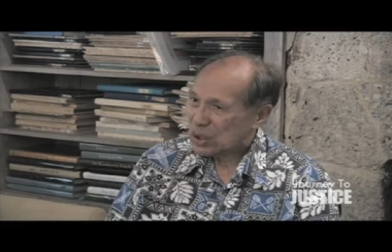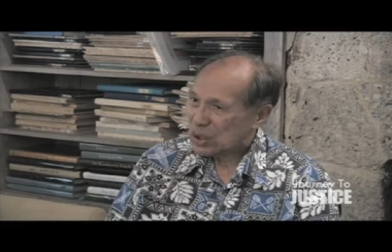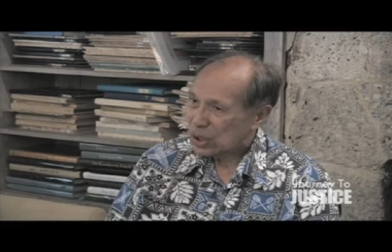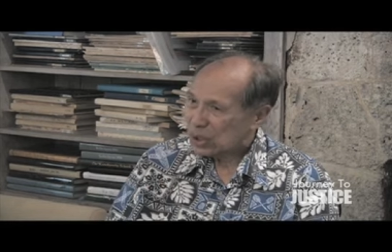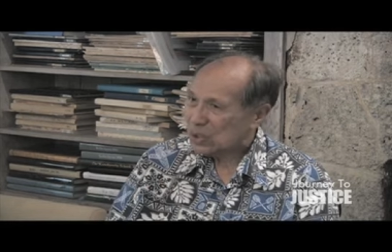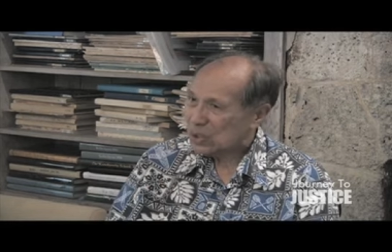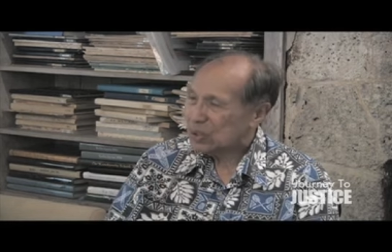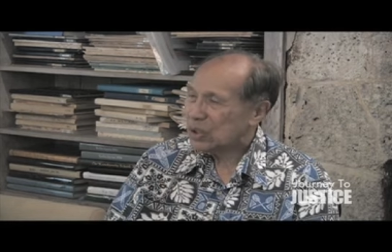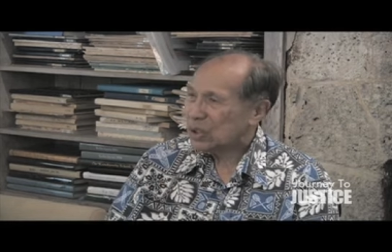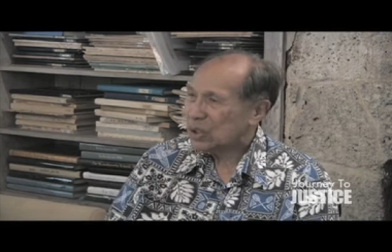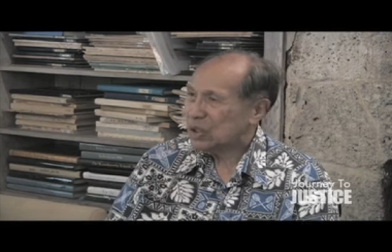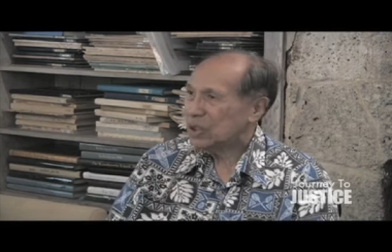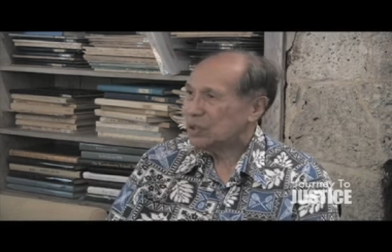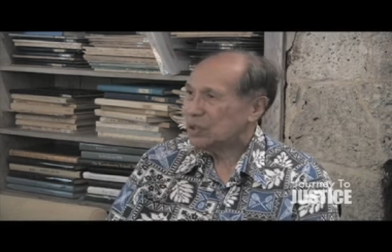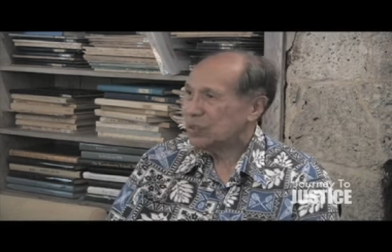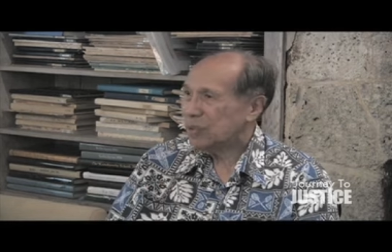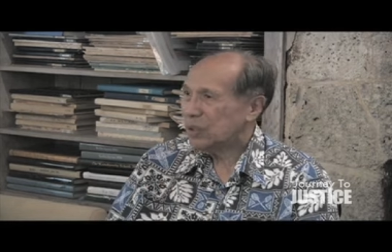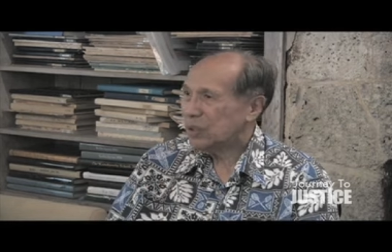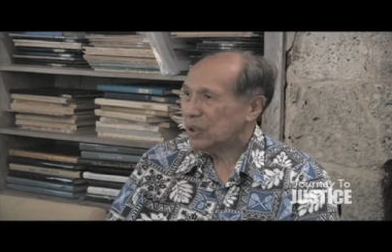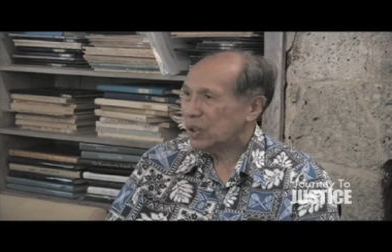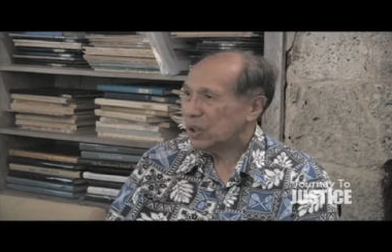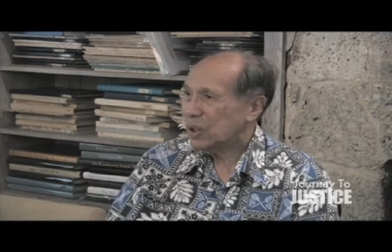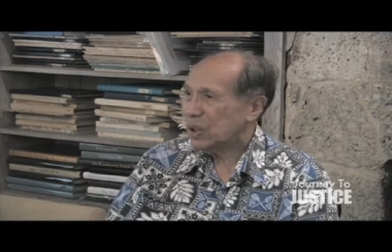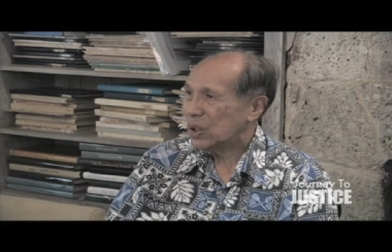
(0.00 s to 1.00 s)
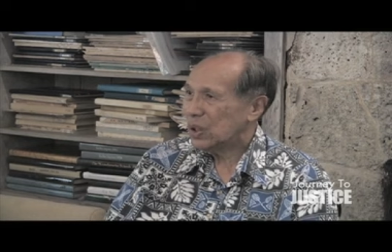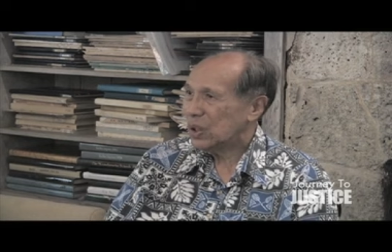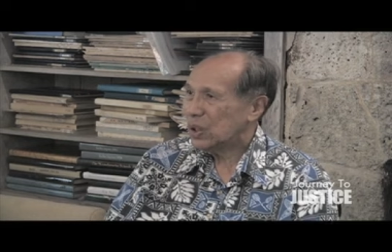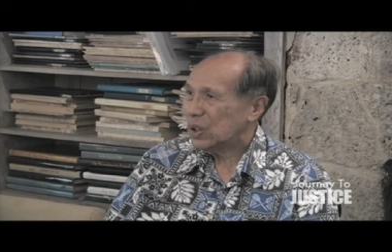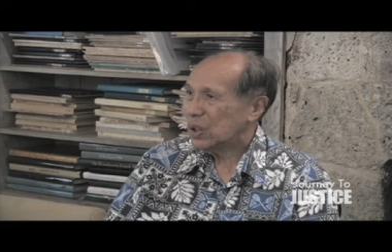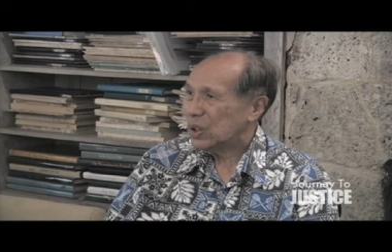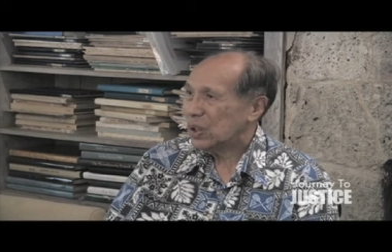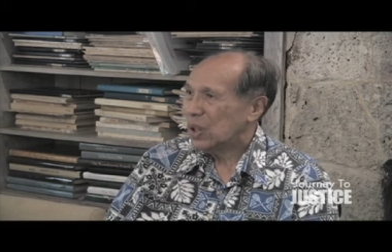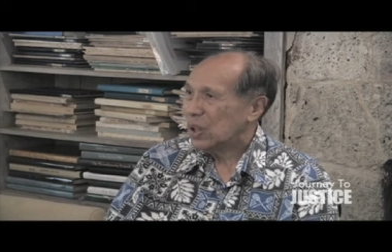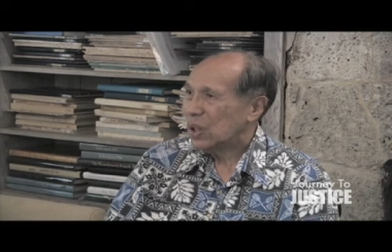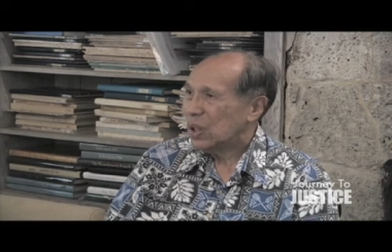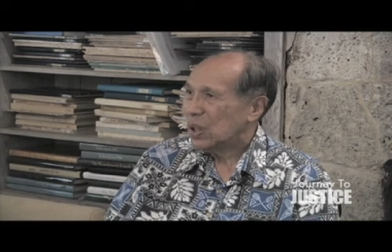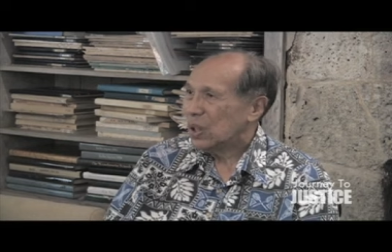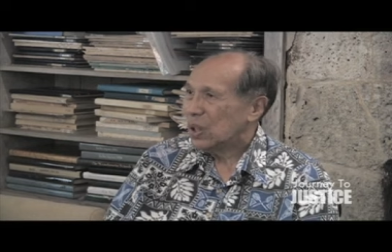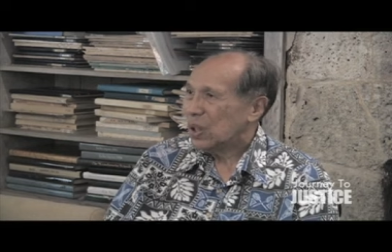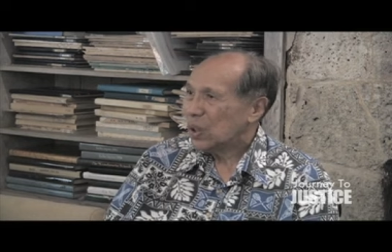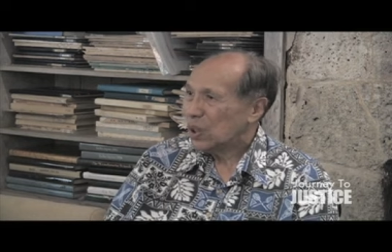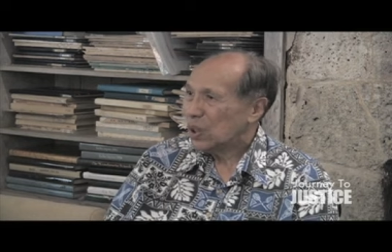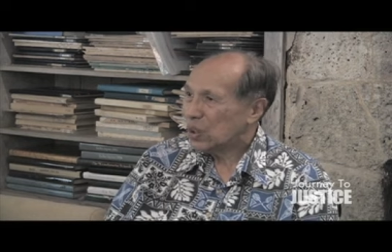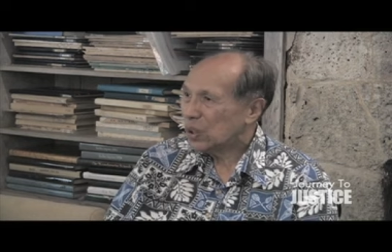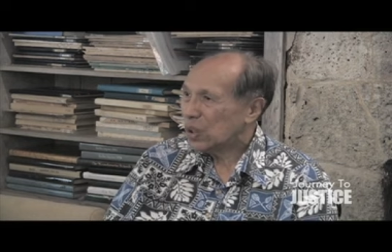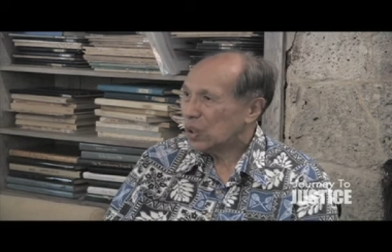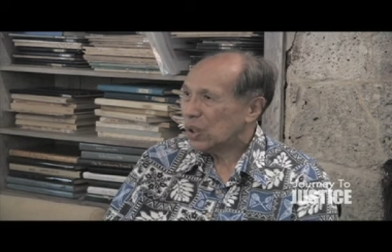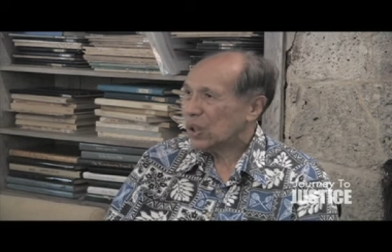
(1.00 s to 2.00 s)
generally speaking,
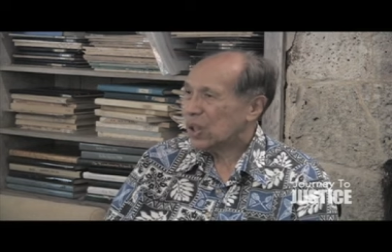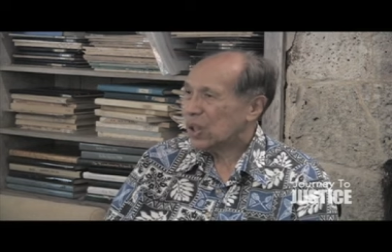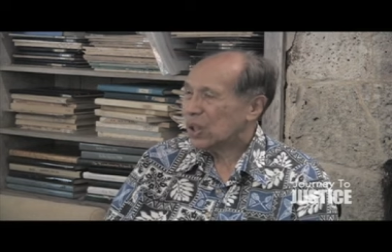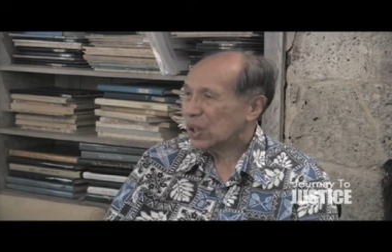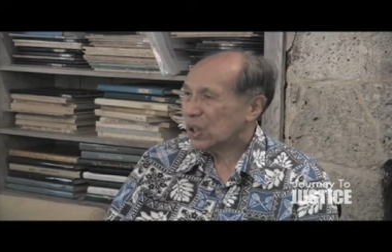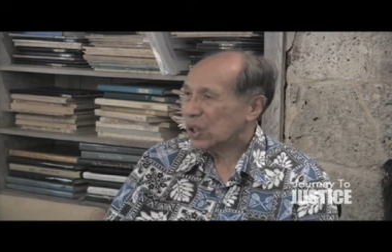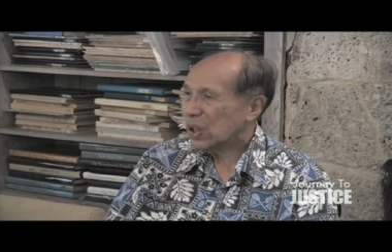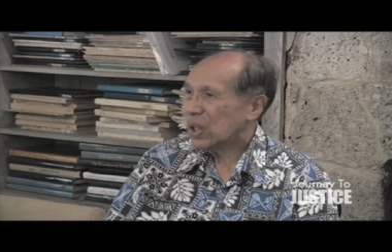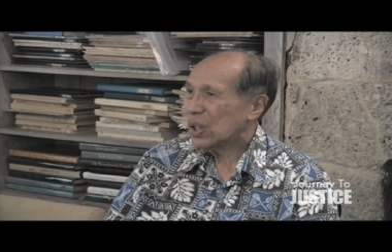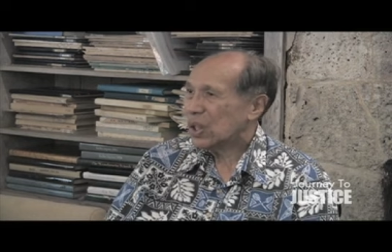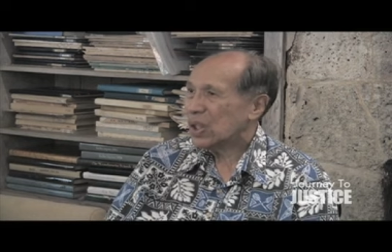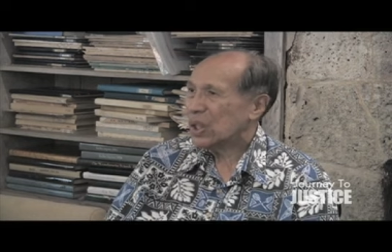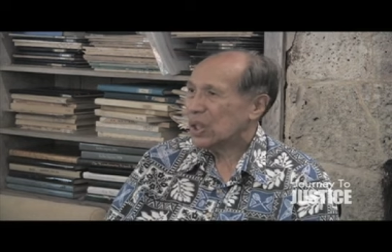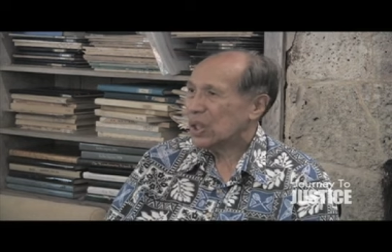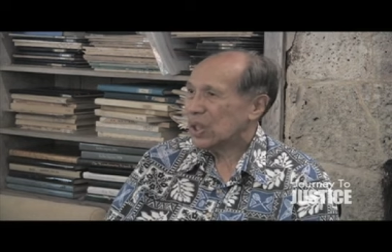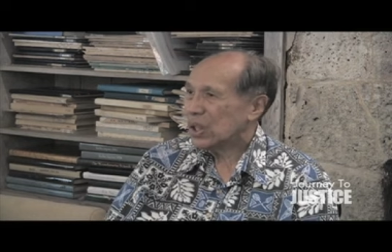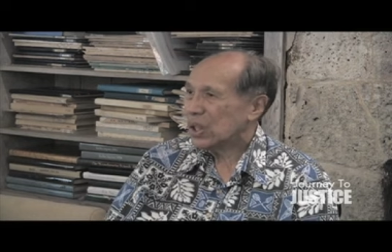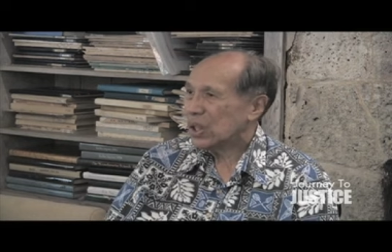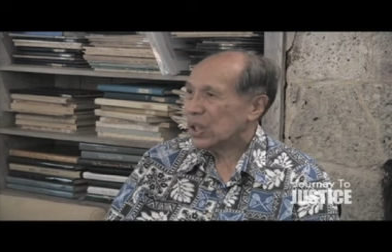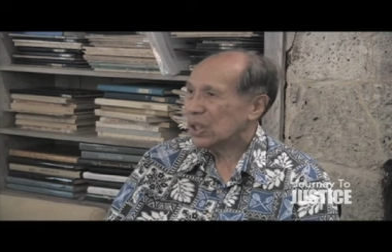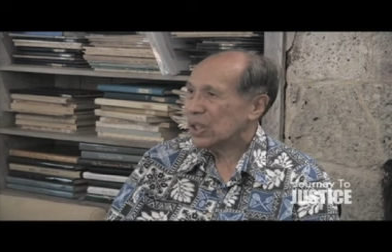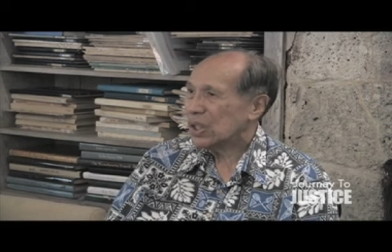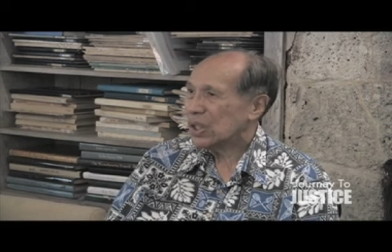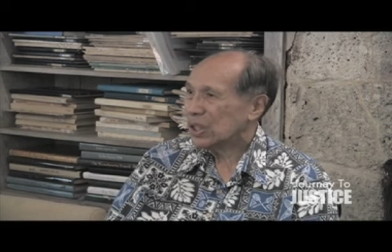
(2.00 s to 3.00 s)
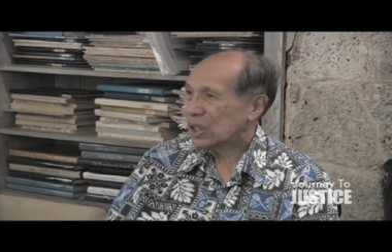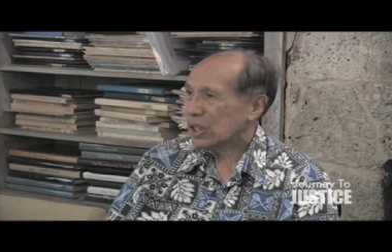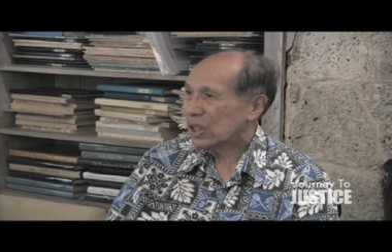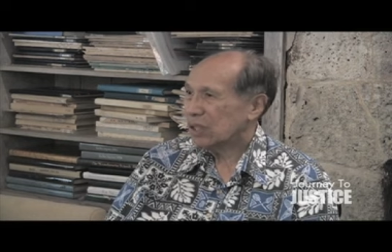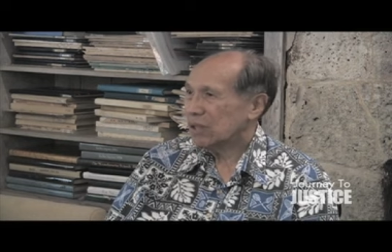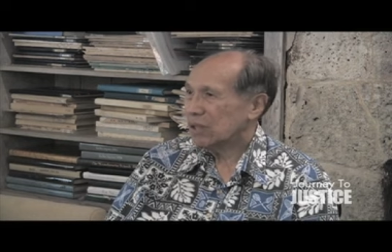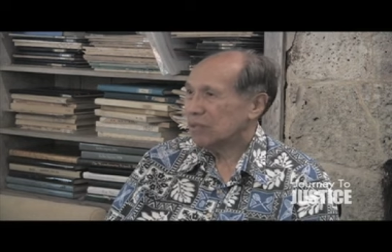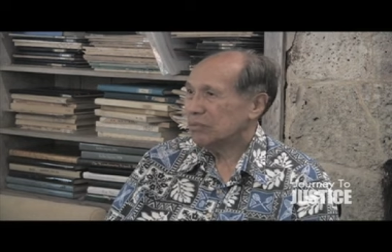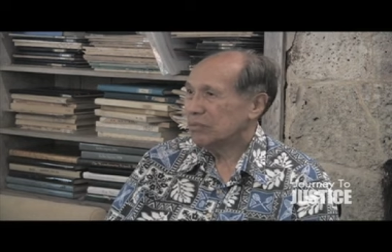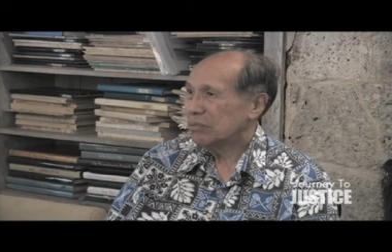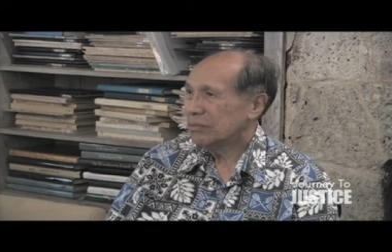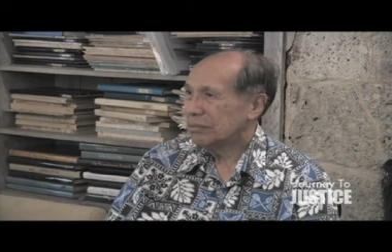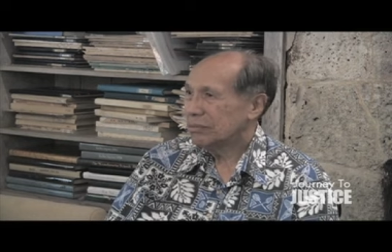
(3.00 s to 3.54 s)
only Kanaka at that time